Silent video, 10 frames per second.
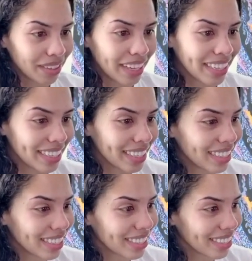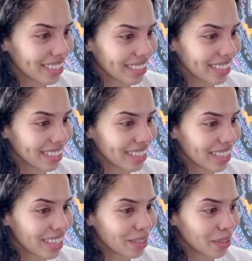Like, this
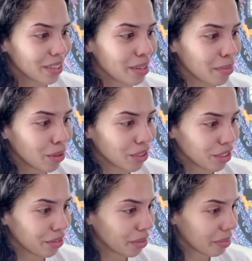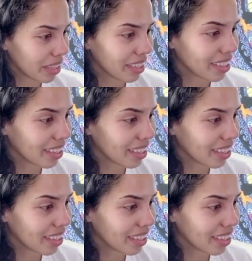was emotional for me.